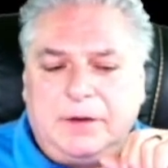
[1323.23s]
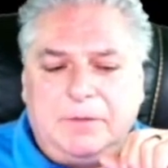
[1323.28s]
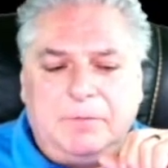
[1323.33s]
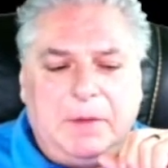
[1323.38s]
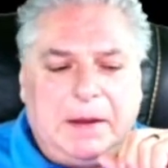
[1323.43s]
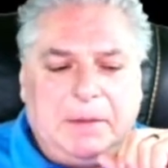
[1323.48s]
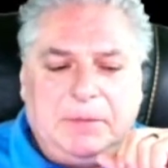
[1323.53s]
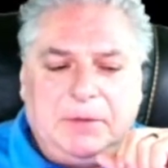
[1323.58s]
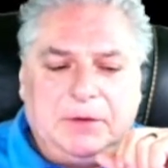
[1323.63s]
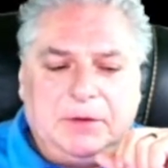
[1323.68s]

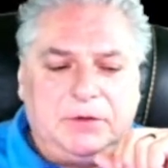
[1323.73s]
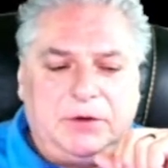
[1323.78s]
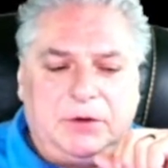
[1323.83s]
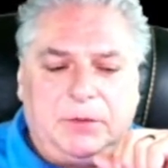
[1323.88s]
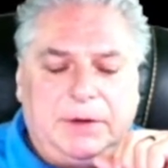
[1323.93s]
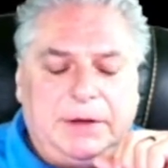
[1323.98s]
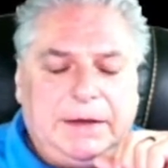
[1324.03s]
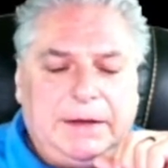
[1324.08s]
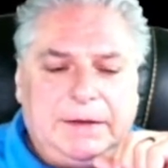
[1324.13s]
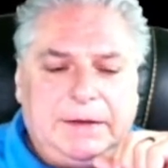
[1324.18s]
maybe you'll do
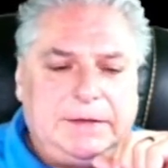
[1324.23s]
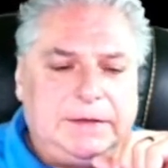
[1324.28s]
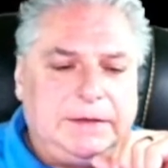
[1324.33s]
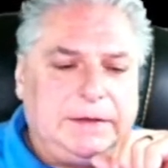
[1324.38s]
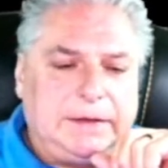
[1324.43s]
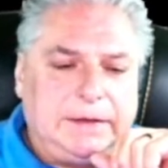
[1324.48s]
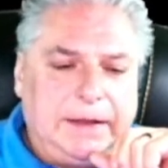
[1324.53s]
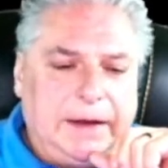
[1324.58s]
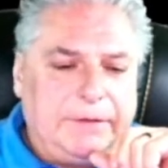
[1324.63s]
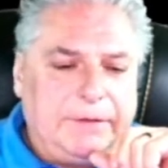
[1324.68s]
an
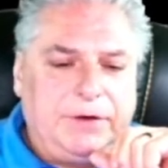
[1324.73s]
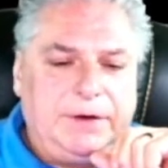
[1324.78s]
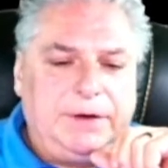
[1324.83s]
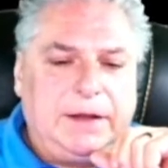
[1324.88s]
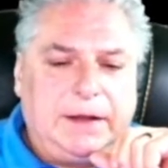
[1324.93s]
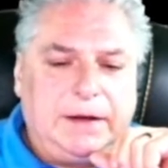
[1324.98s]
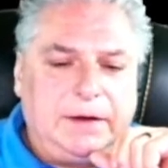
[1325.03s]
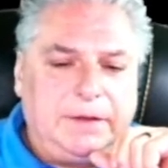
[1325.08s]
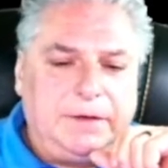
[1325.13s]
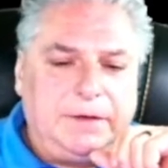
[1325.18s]
ETL every
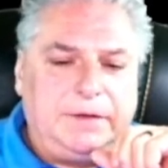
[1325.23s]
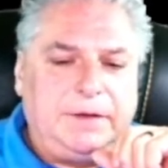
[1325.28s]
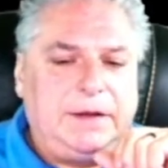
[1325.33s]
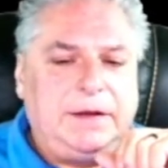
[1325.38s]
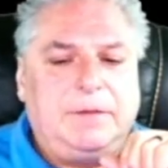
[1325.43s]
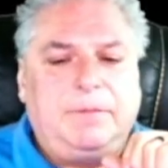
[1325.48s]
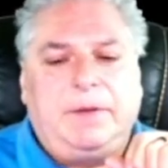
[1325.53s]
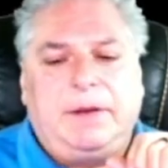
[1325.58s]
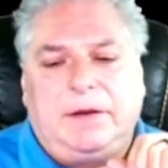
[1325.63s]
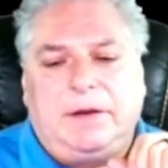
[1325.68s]
night on the
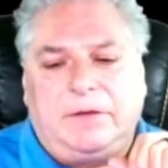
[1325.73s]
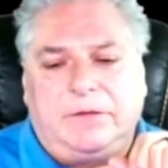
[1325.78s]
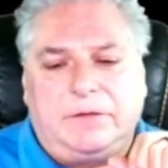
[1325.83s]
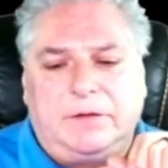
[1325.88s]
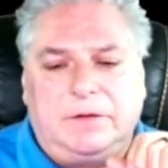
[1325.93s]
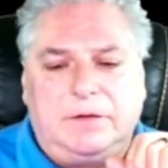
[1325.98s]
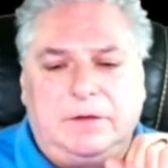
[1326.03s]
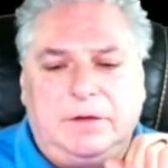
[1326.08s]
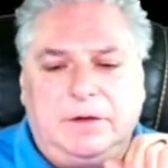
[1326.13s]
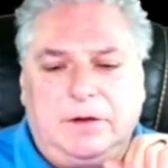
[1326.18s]
database,
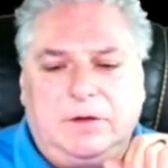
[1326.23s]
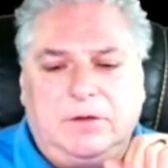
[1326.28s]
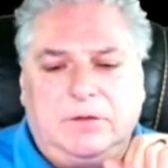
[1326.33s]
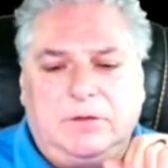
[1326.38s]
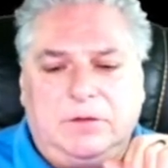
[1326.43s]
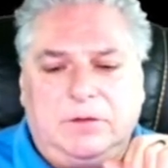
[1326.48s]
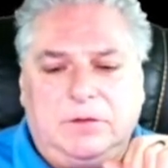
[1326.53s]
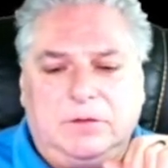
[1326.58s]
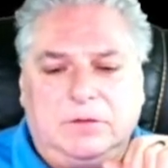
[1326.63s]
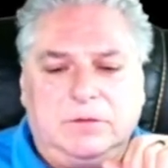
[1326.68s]
and
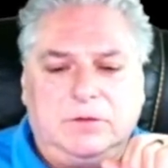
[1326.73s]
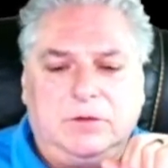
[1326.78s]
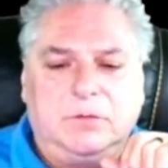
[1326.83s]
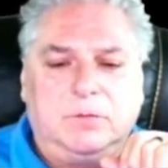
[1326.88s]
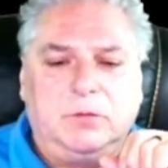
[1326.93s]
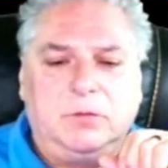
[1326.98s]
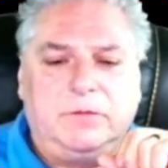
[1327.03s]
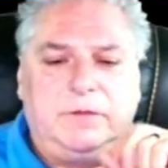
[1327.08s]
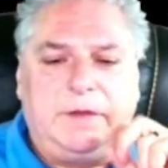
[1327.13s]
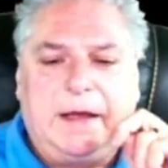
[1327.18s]
you'll
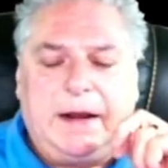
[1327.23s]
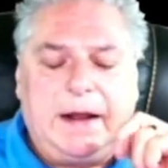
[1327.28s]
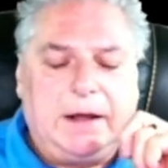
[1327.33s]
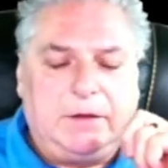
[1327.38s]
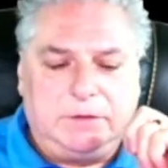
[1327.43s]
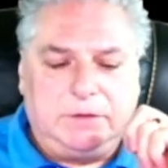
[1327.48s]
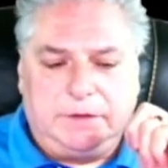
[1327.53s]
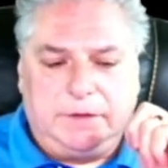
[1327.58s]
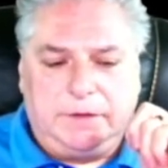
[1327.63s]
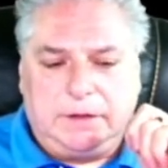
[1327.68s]
move that
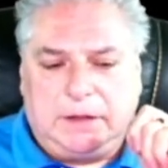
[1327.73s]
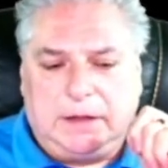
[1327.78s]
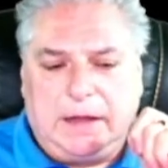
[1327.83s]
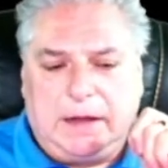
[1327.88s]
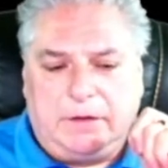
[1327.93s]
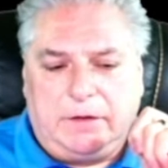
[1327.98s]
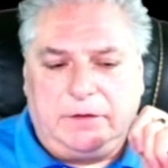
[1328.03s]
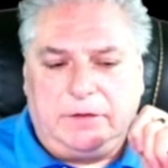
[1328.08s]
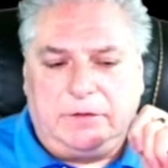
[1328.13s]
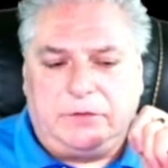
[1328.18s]
out into the
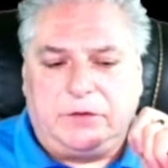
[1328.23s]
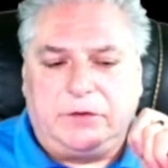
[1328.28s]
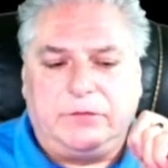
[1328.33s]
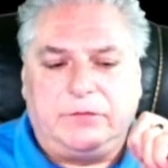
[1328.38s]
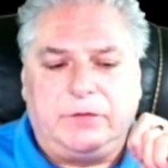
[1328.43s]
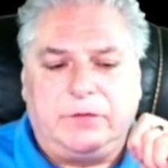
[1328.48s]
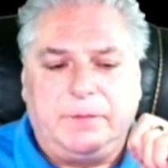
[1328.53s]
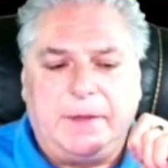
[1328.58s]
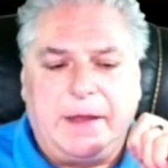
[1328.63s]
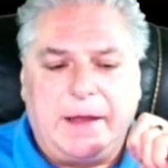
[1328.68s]
cloud and serve
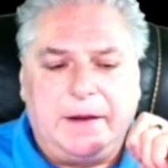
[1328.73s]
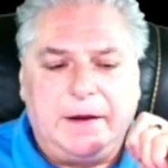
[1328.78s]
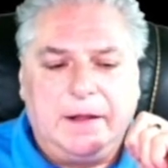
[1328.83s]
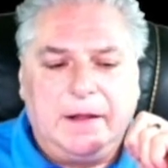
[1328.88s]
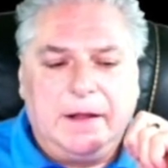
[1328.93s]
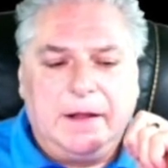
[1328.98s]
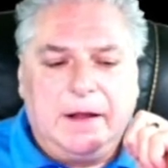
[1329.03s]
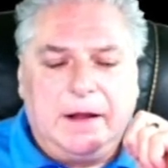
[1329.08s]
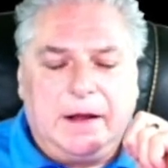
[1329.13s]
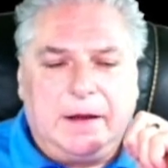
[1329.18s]
from that.
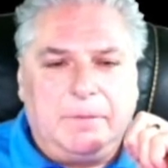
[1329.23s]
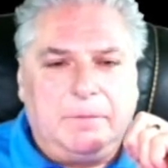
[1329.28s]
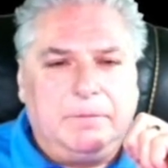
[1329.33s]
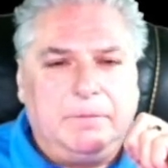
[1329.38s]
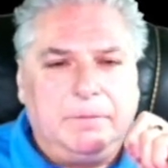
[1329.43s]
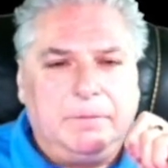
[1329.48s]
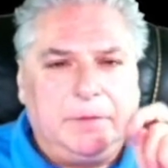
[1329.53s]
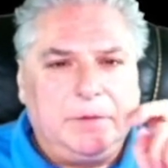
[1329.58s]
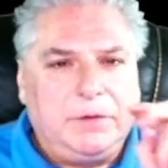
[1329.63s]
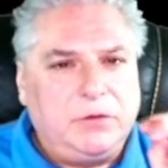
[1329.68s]

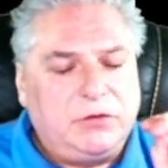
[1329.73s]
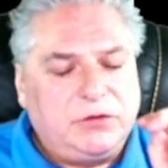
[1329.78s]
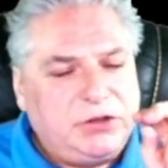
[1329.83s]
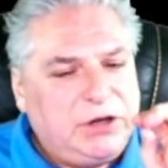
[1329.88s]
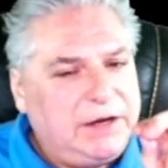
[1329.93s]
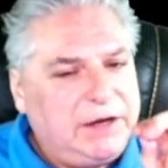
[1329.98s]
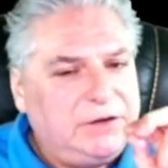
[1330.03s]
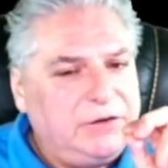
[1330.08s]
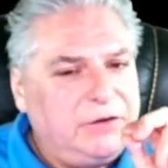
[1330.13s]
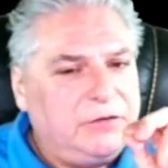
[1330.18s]
But those
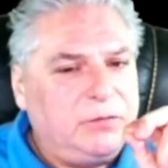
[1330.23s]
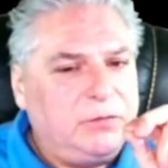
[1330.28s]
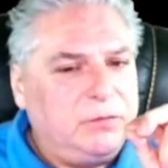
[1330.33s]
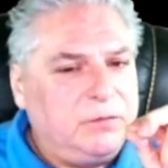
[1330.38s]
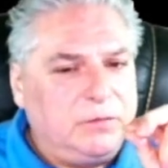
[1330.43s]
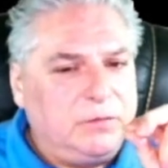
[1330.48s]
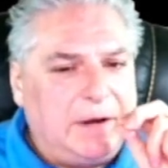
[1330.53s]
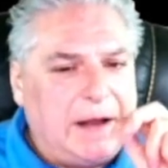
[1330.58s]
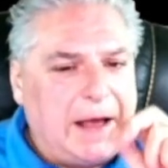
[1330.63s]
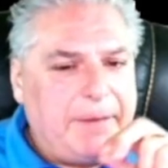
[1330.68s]
changes
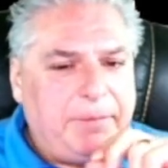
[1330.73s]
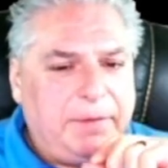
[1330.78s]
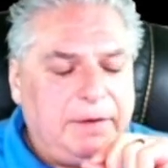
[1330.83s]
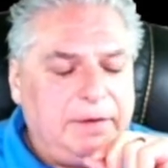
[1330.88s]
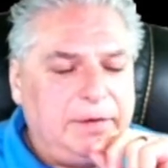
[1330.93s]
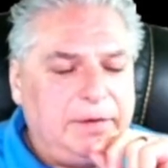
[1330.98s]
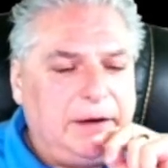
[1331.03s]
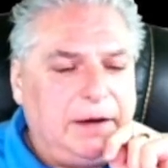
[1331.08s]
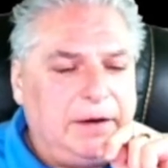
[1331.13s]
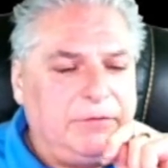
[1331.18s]
would
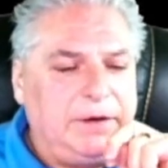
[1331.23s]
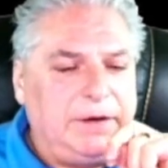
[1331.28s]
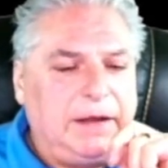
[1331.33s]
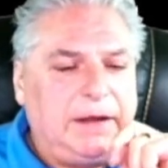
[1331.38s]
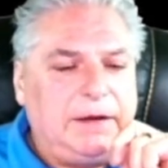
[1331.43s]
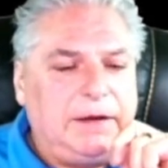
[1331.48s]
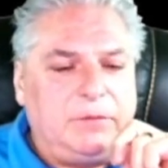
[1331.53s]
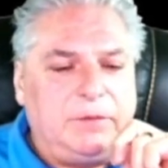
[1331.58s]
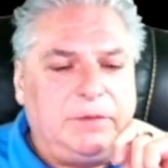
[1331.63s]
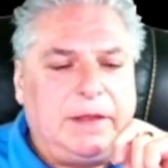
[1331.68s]
happen every
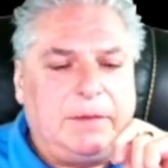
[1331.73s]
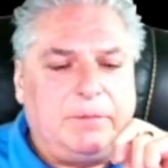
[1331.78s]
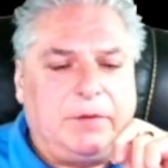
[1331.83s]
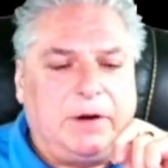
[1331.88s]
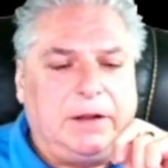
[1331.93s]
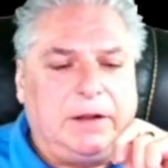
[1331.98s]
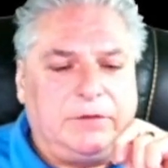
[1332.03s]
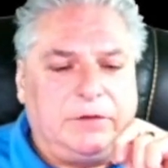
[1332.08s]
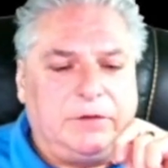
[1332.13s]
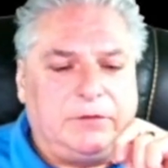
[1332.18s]
night when that
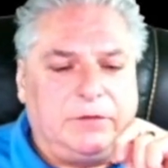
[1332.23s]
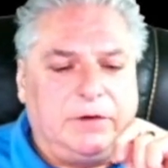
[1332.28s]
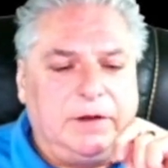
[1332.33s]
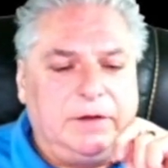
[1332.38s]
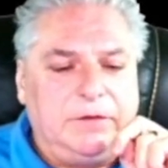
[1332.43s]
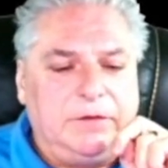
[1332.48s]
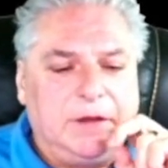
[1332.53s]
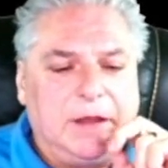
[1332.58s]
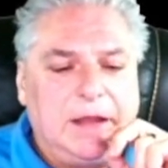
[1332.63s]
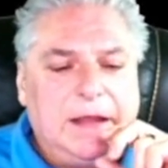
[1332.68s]
process
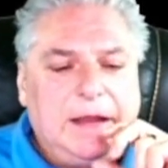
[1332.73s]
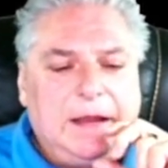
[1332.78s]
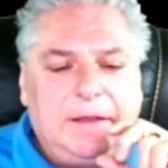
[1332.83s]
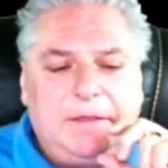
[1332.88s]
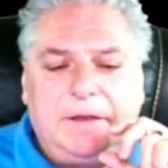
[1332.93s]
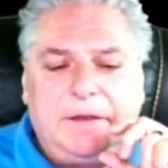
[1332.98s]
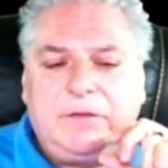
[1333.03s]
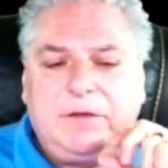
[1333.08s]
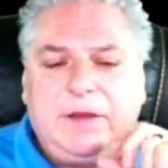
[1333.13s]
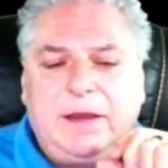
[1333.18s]
runs.
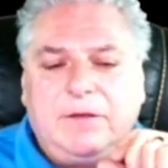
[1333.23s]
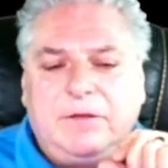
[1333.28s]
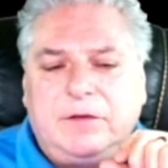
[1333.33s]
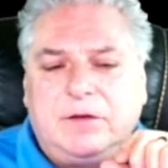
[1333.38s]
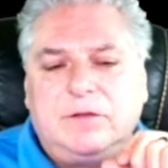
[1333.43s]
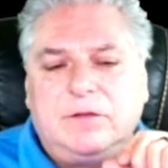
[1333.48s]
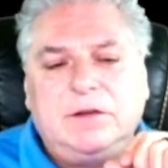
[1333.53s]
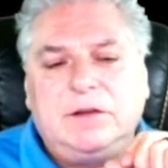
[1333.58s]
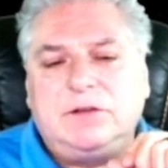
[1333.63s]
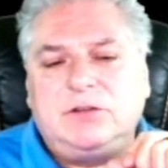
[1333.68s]
In this case
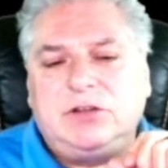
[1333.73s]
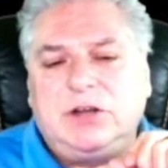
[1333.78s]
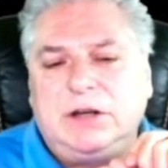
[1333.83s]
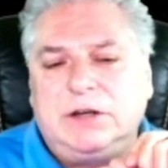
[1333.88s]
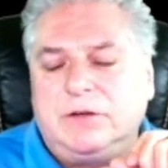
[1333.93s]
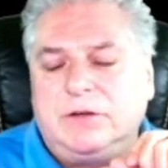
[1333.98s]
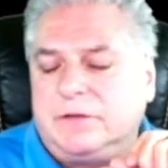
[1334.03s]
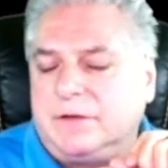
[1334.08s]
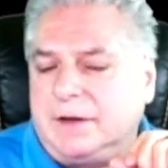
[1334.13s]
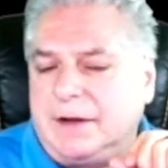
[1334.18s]
here, these
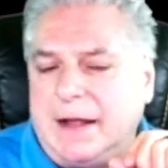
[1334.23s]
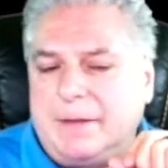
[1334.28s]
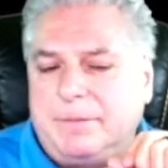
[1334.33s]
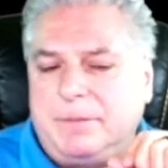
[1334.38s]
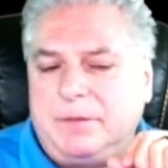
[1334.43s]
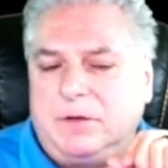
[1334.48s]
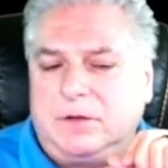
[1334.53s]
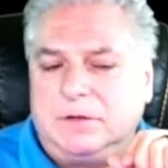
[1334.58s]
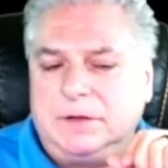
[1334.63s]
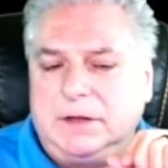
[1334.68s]
changes can
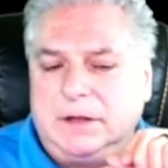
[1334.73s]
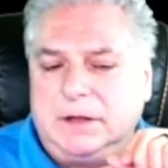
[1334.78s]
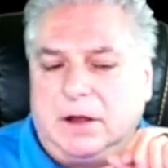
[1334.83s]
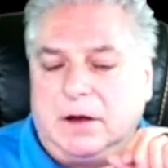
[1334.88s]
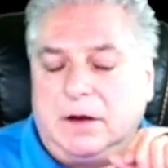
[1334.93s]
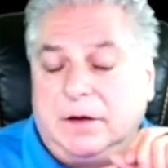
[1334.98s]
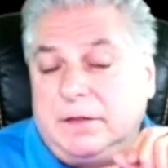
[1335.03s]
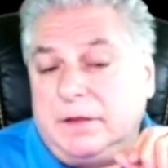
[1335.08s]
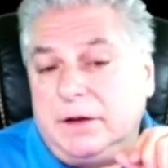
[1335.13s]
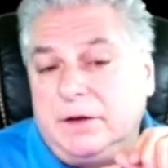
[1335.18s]
happen all day
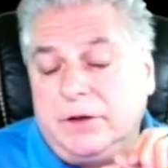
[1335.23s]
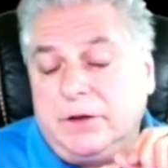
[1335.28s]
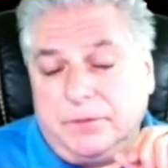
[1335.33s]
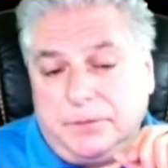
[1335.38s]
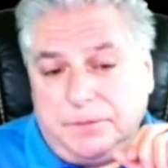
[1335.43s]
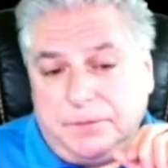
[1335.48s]
long, and they do.